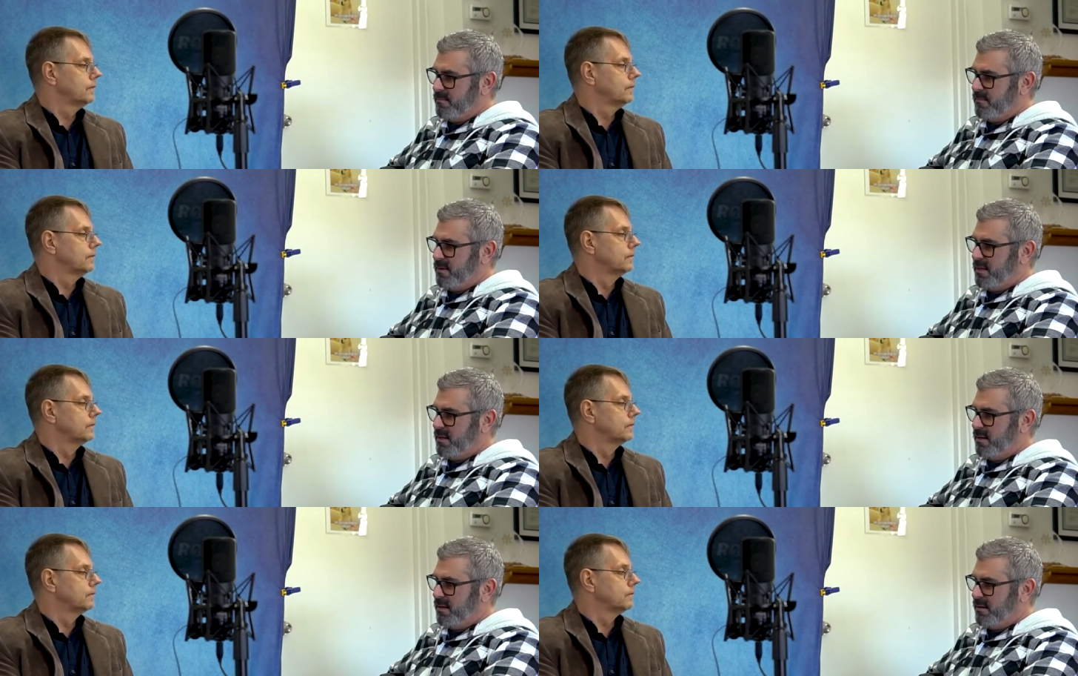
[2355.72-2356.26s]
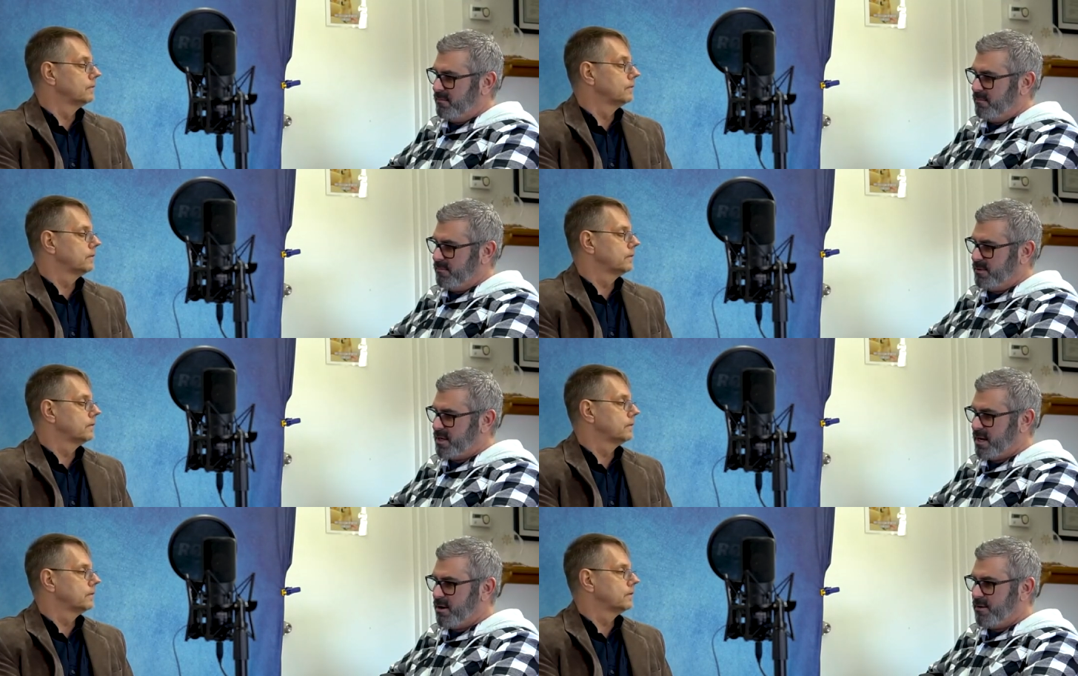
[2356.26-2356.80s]
Speaker 1: and um,
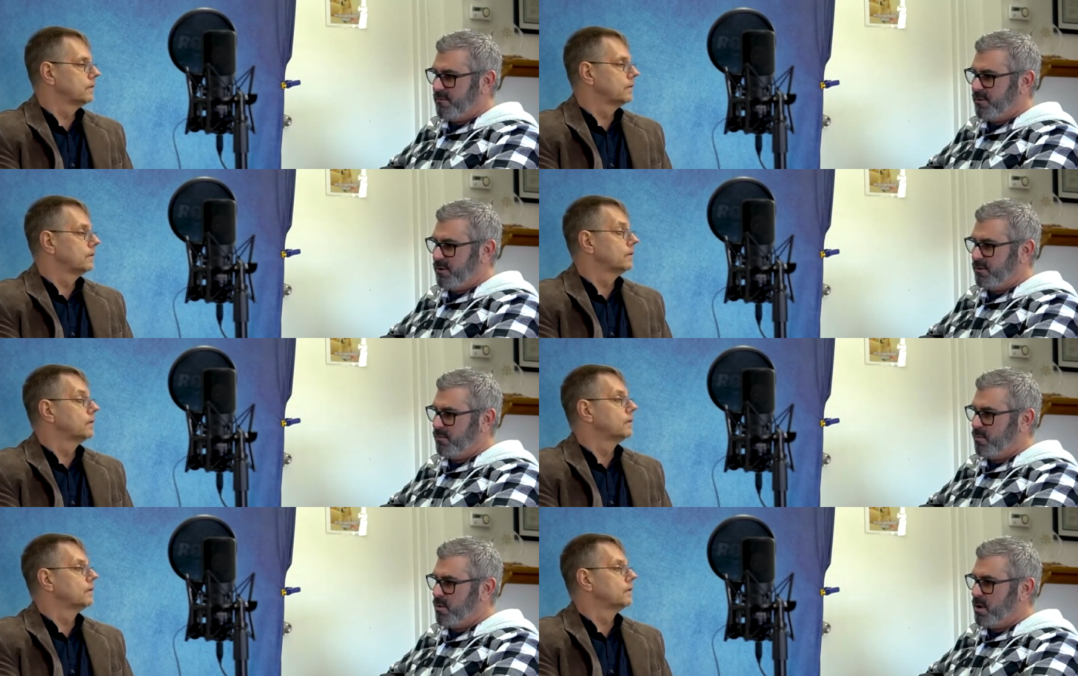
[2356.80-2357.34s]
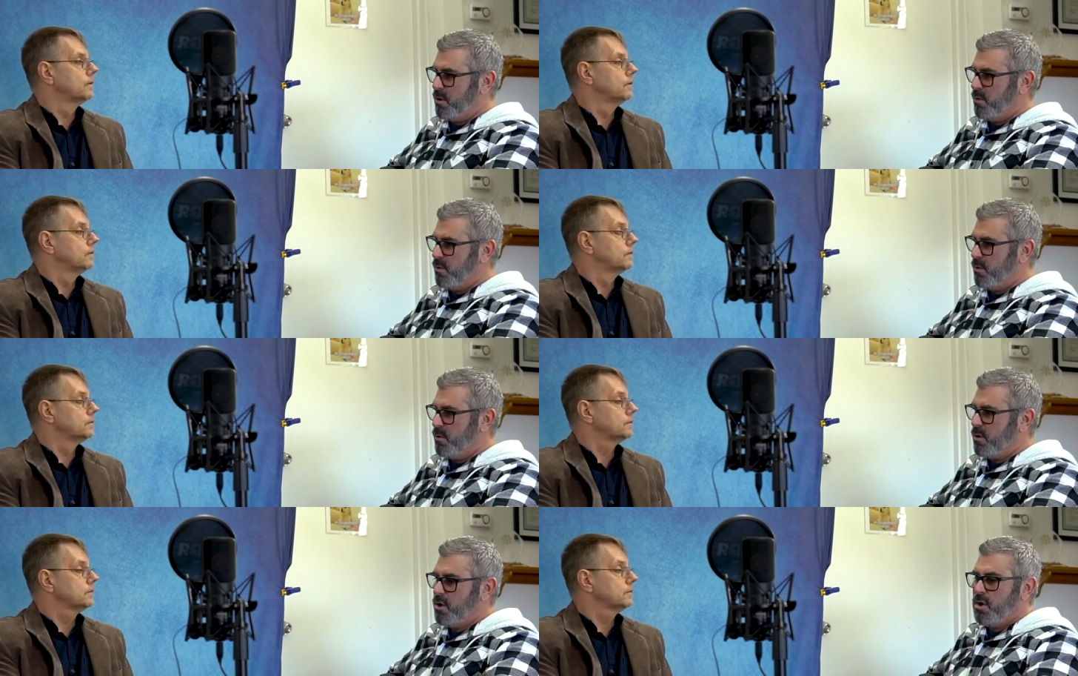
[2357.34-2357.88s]
sign off here,
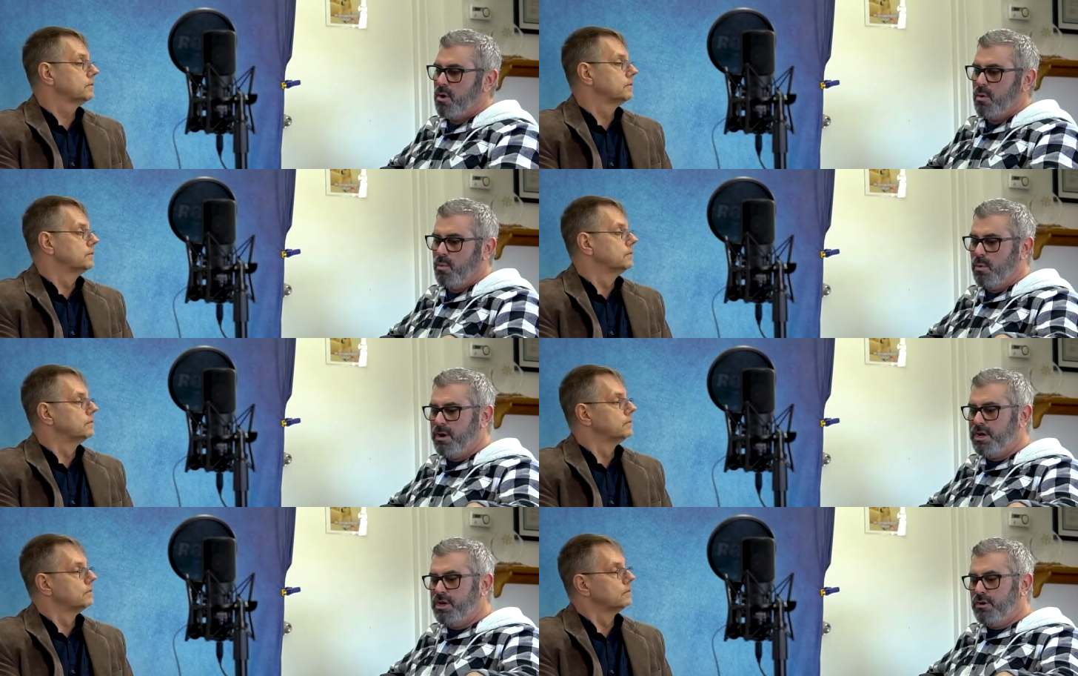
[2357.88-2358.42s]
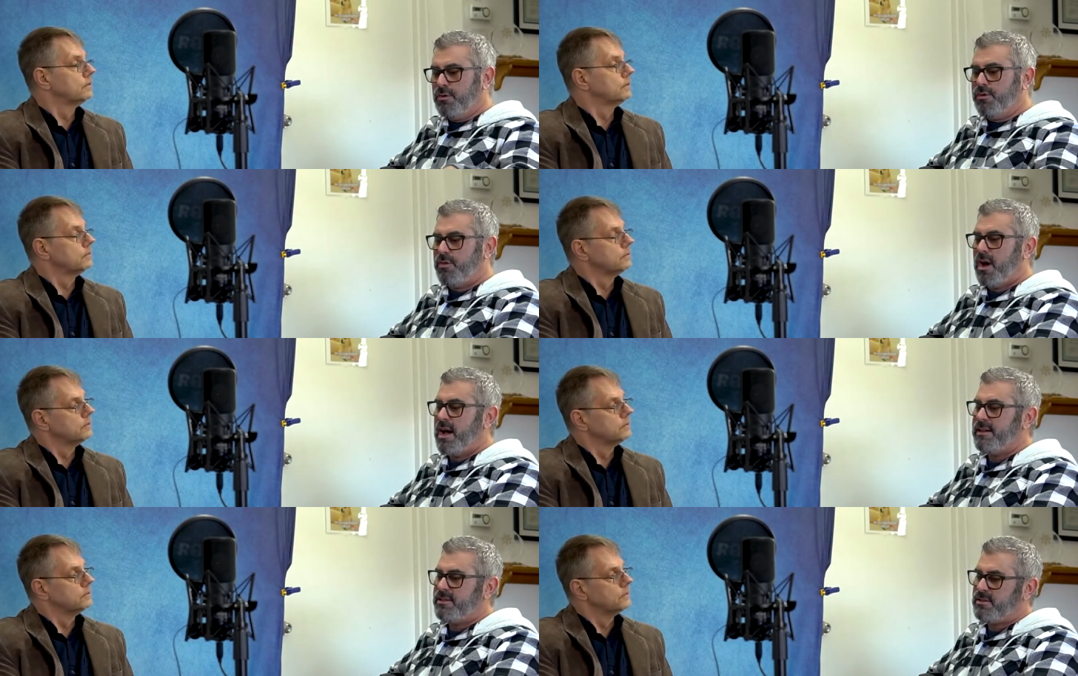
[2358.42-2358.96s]
what are your
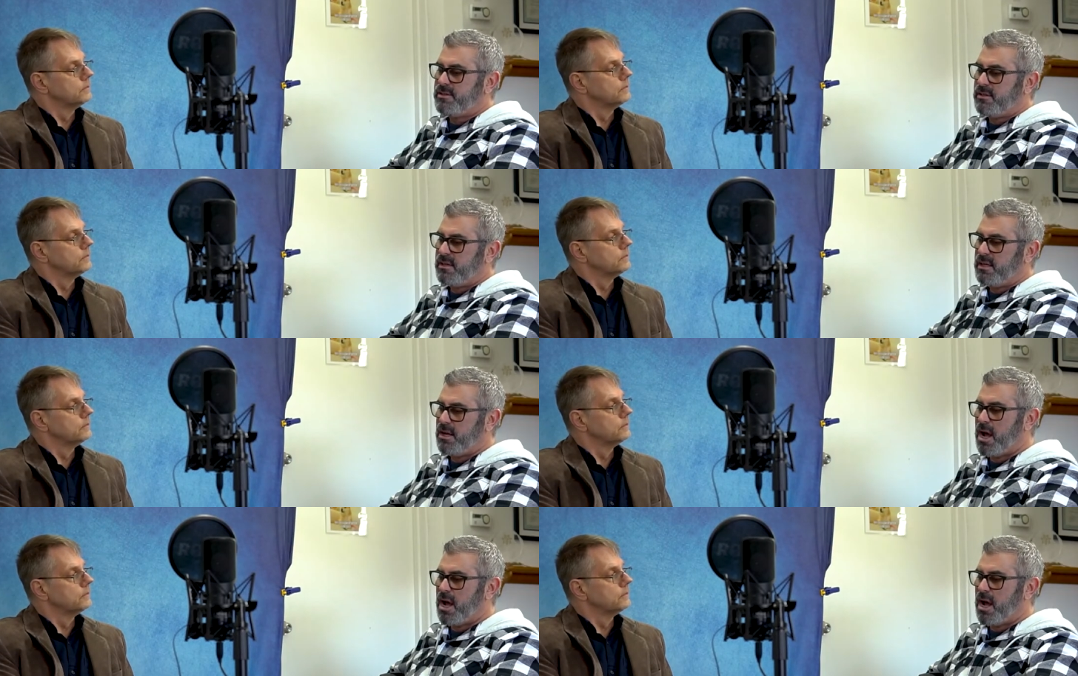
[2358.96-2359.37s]
thoughts?